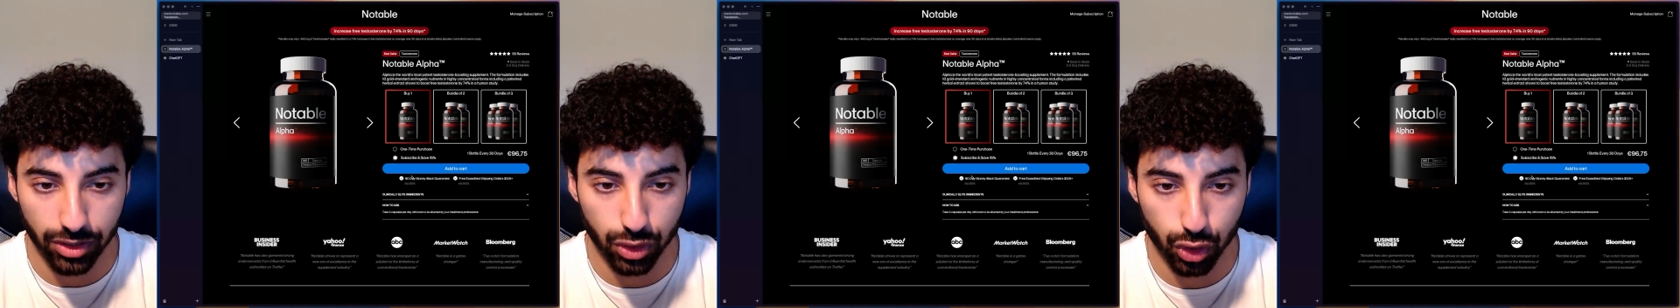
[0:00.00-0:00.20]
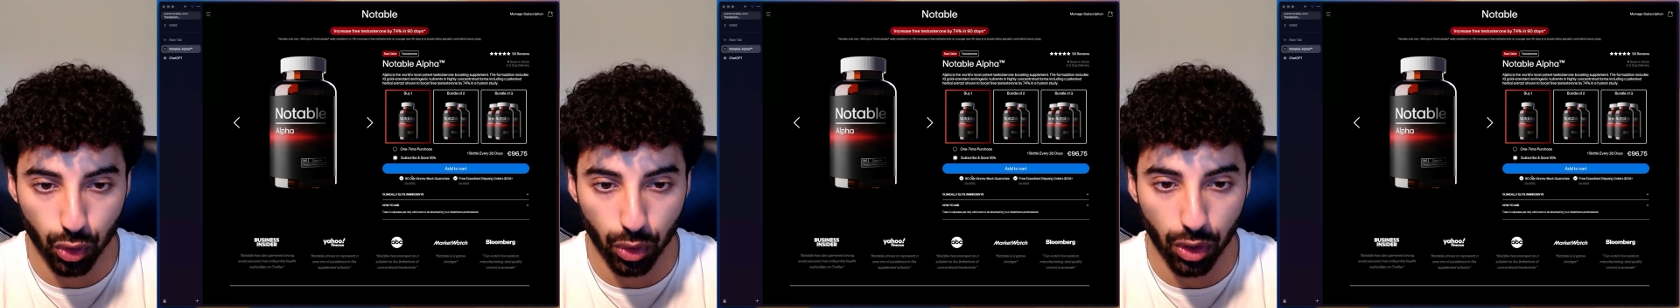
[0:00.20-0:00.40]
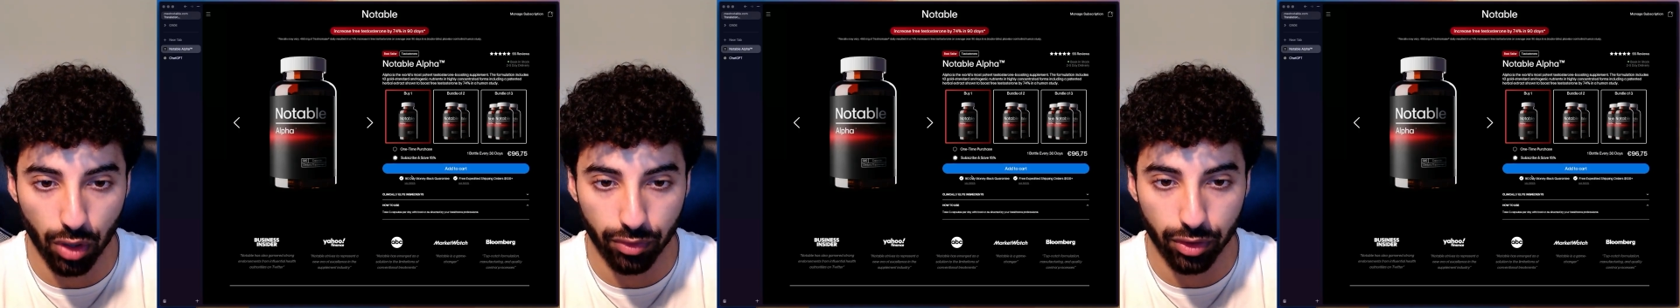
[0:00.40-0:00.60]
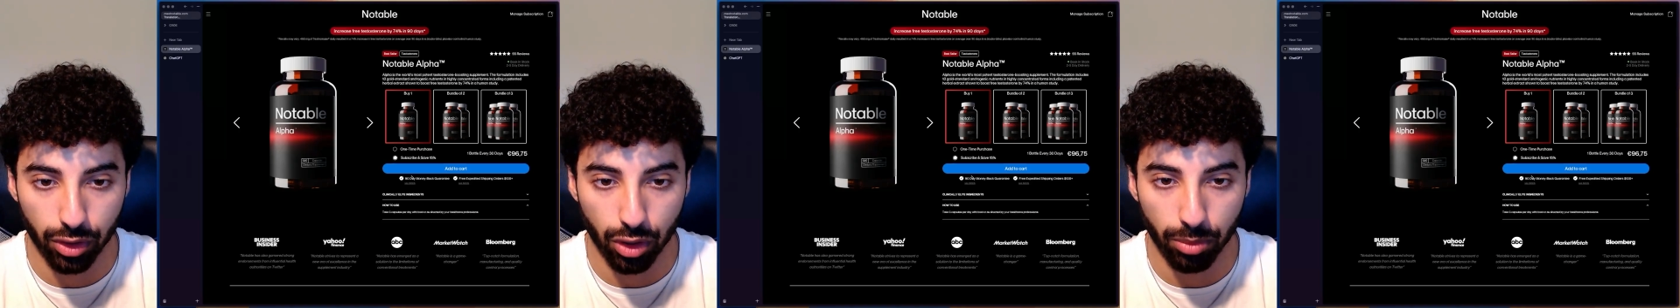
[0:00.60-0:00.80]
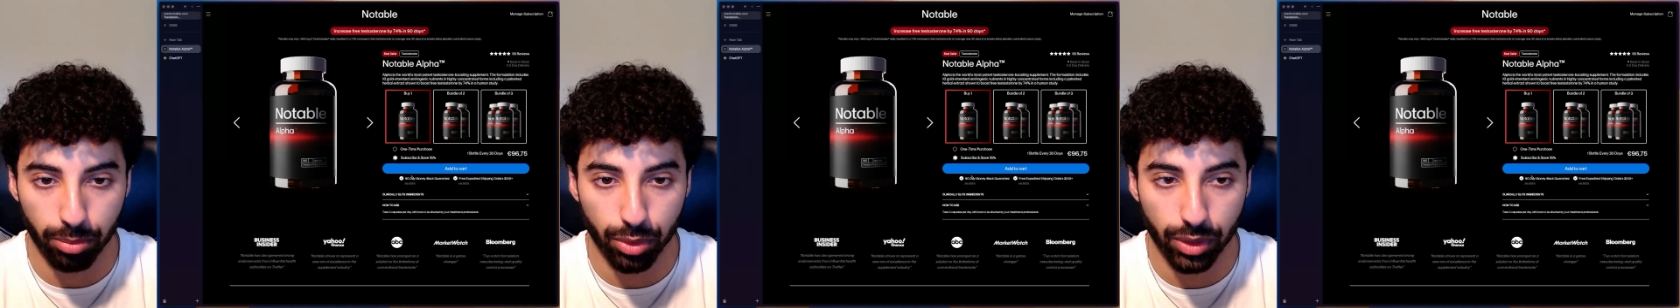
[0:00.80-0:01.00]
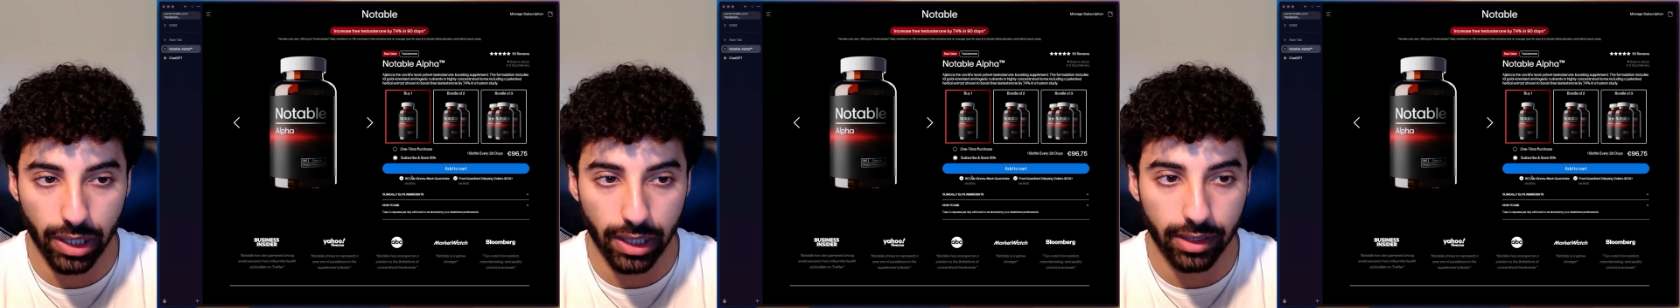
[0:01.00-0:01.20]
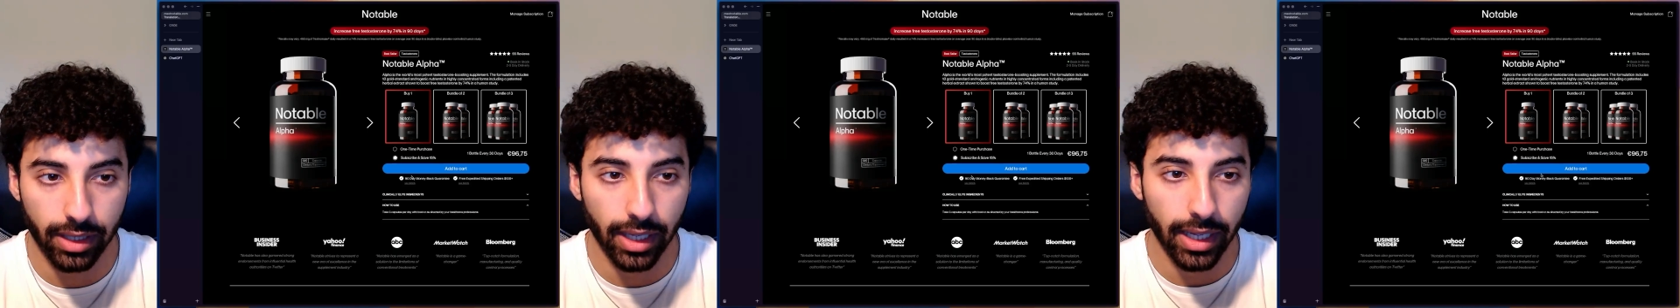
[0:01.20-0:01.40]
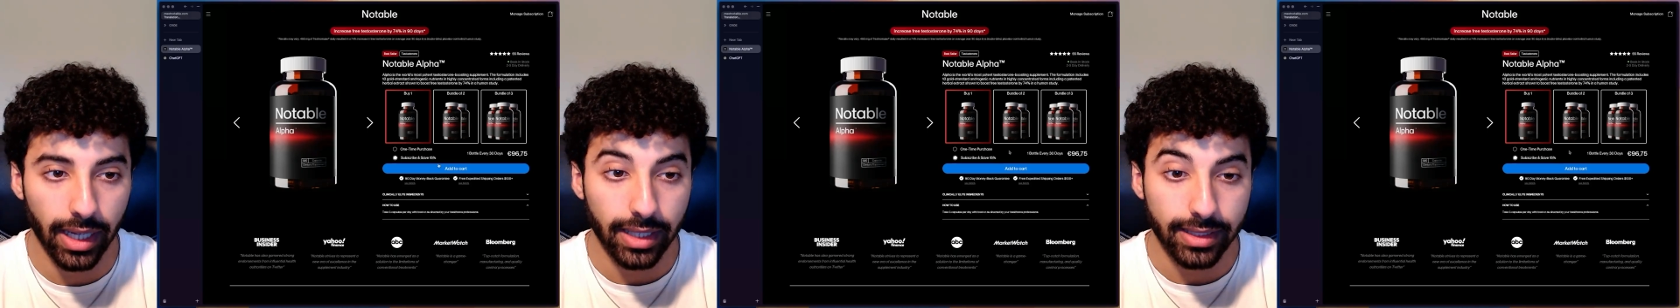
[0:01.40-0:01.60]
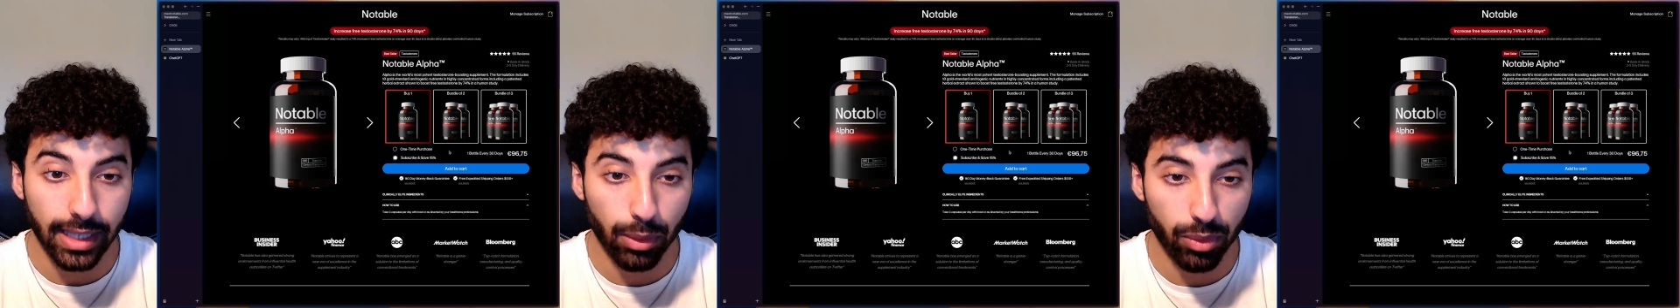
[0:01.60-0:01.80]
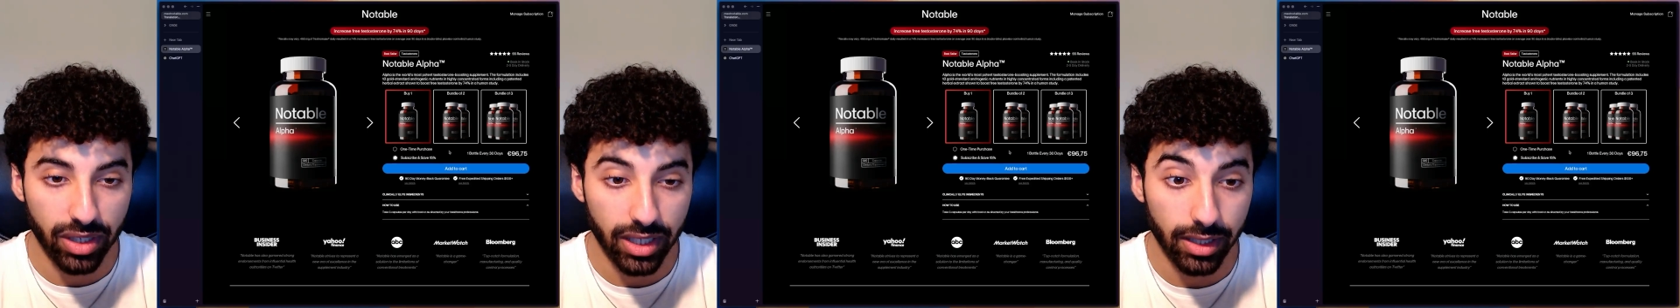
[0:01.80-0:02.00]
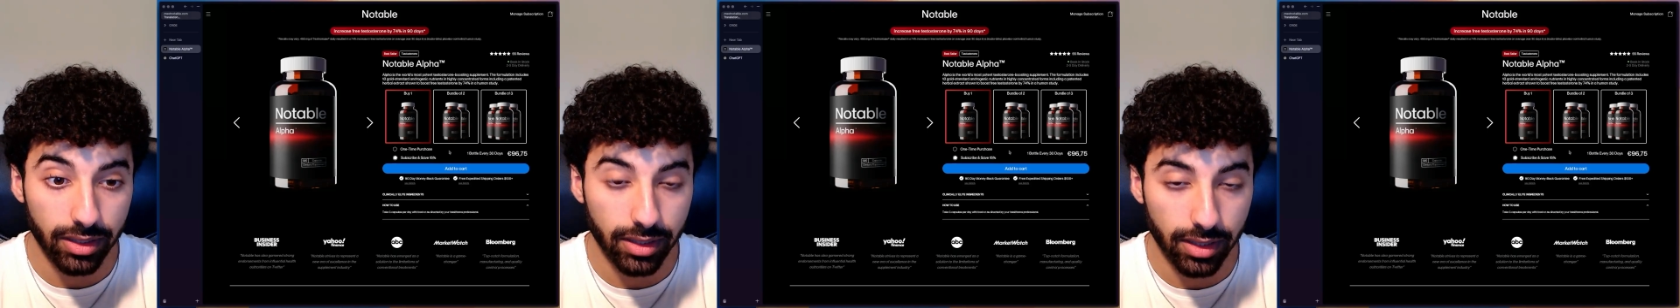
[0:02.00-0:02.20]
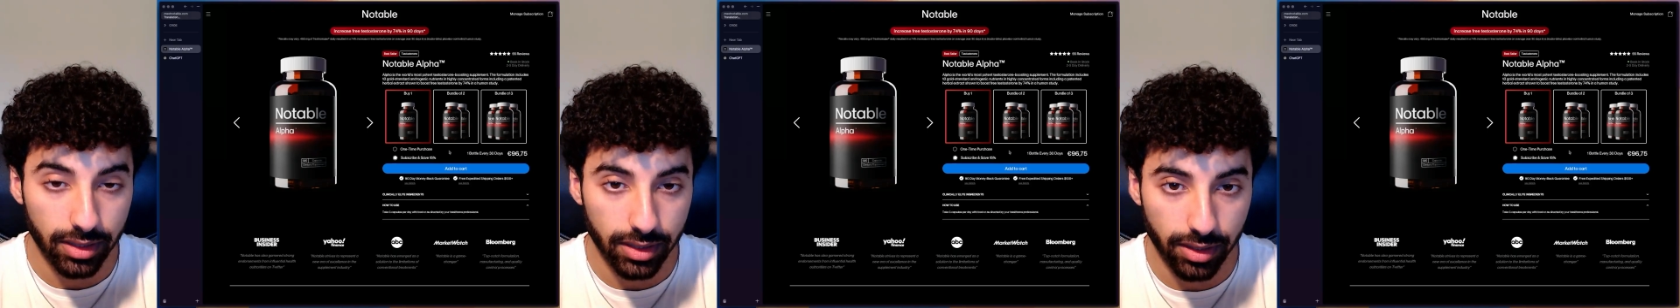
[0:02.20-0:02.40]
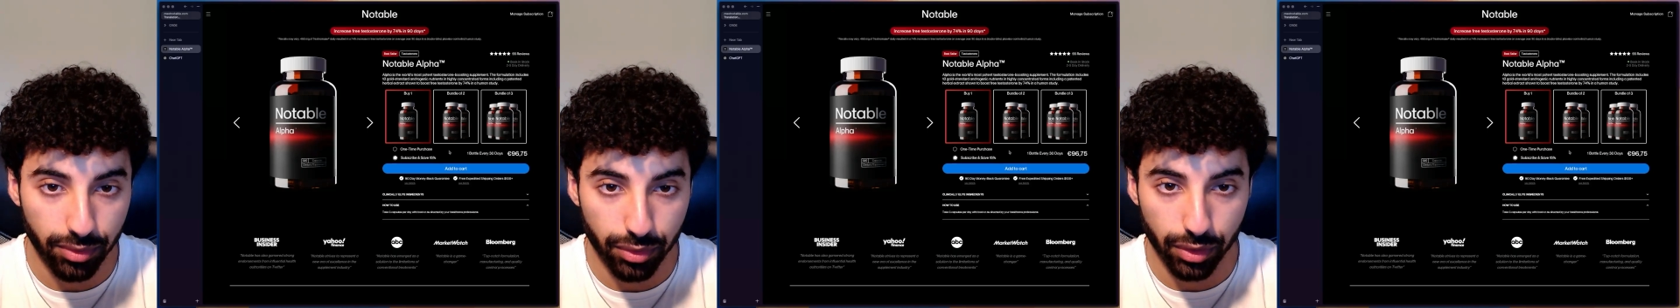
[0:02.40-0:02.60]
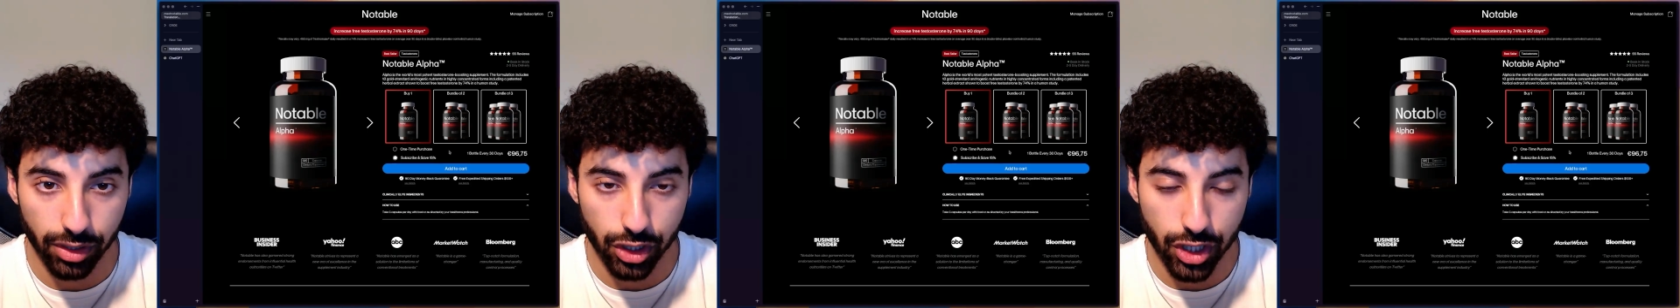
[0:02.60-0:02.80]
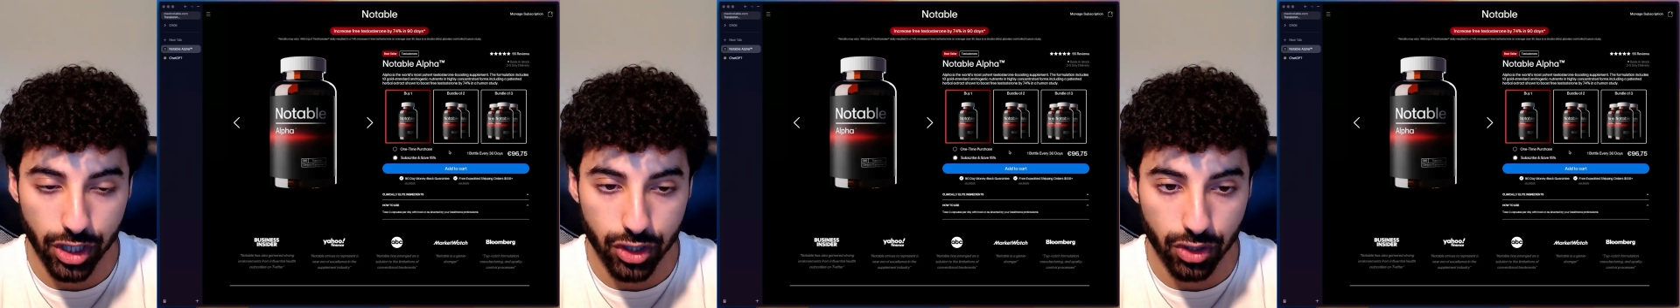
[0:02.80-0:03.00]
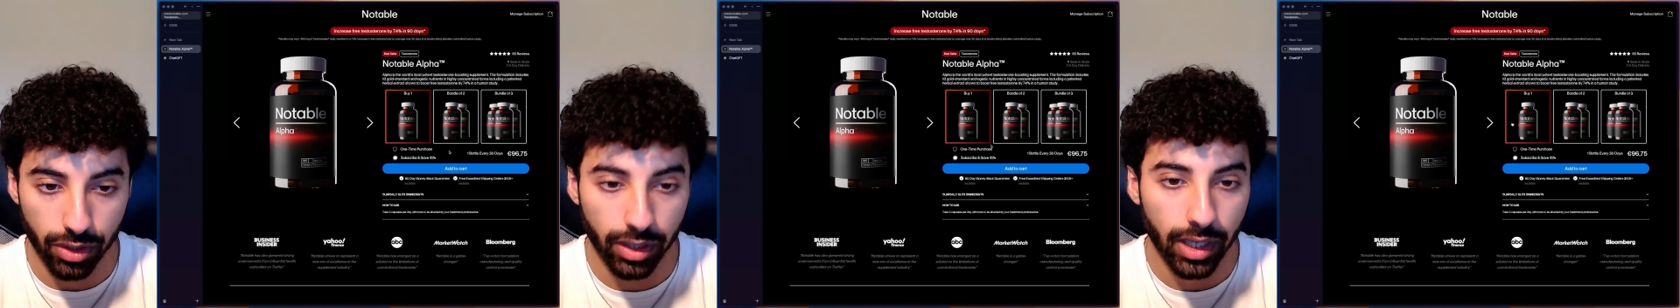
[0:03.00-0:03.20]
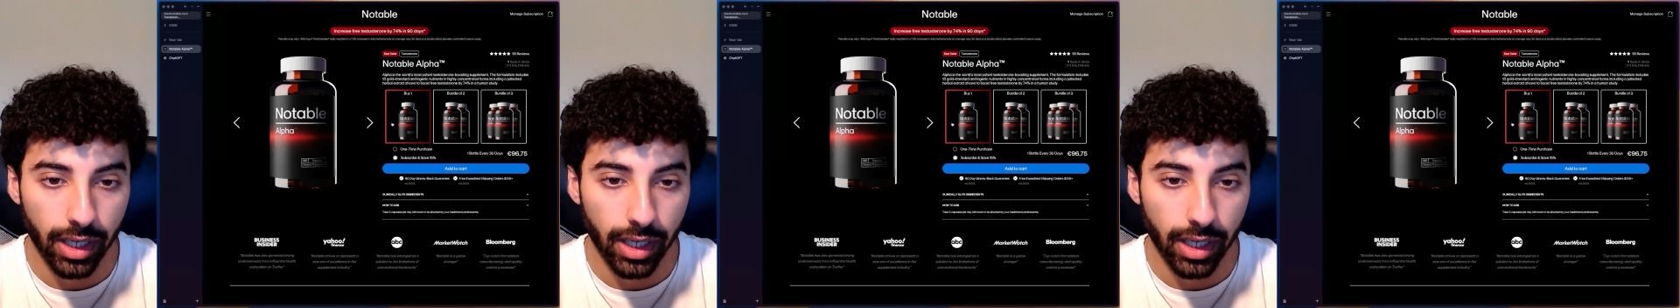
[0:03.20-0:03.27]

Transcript: strong offer component. Then we need differentiation.